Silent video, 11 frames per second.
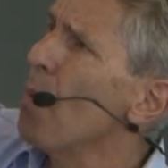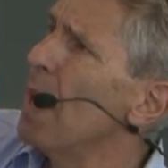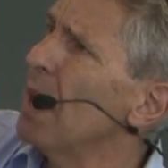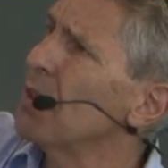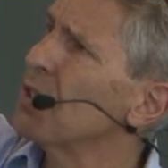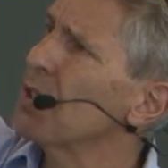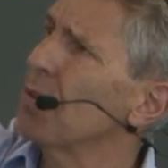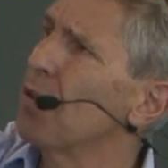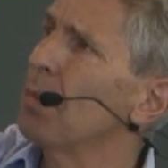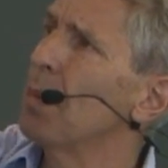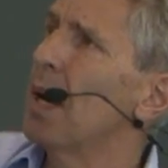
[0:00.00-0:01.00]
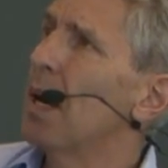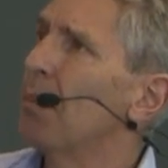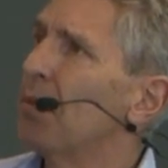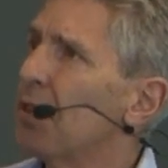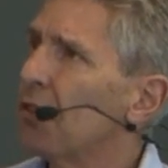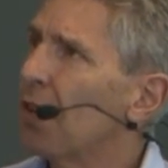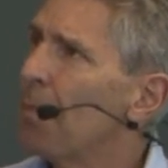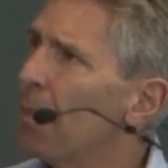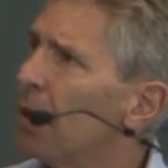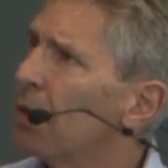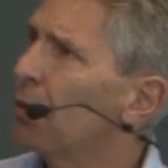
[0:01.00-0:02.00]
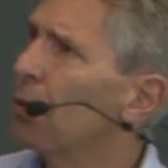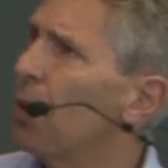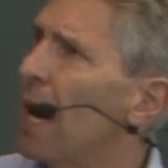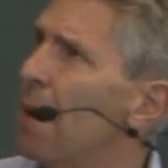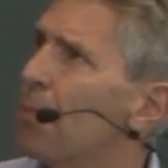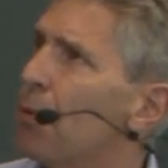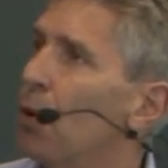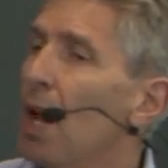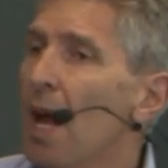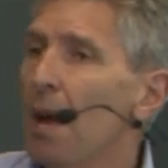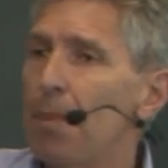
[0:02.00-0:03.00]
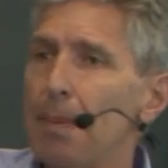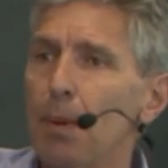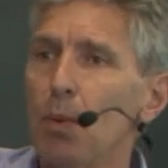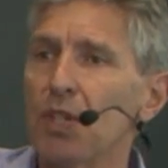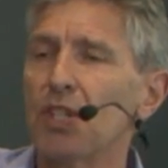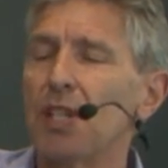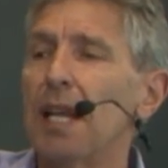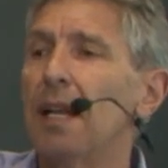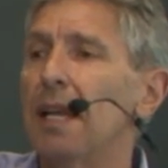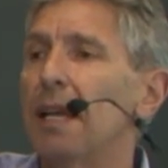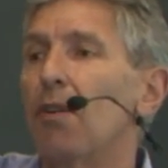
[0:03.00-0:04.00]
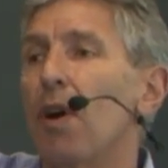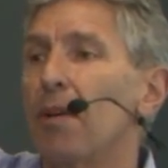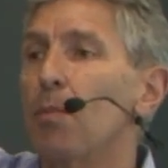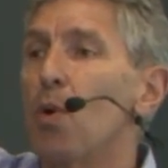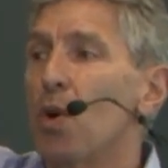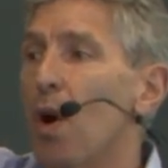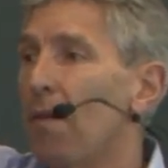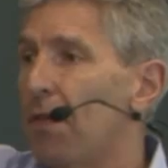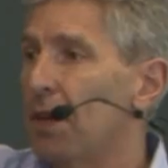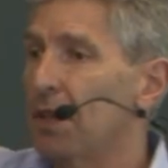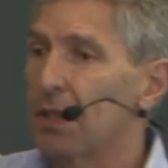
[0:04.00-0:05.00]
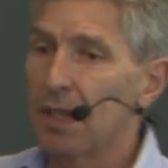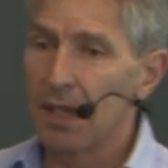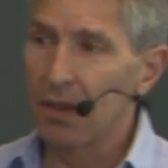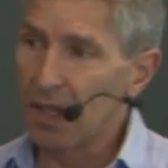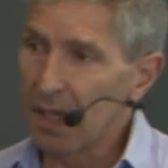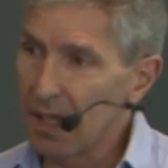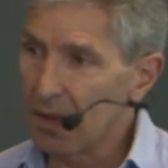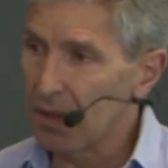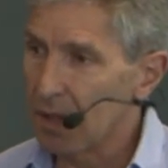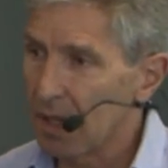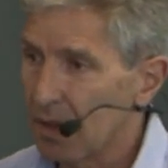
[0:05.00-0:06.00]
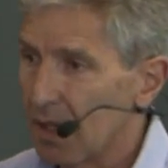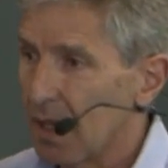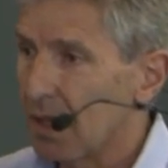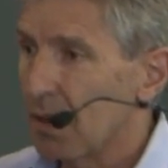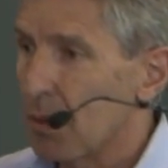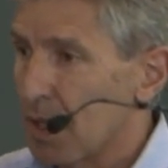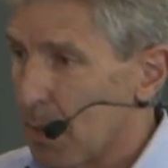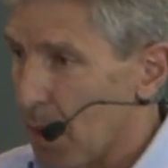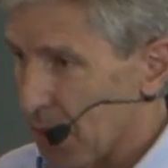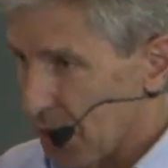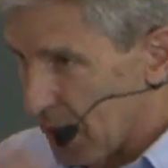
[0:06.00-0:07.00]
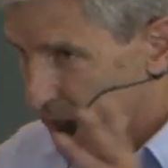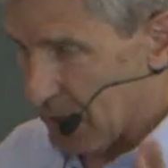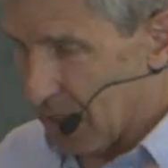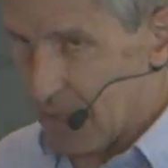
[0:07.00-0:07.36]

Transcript: months, from um, December through April, people were steadily growing more confident in the, in the, in the, in the response and its, and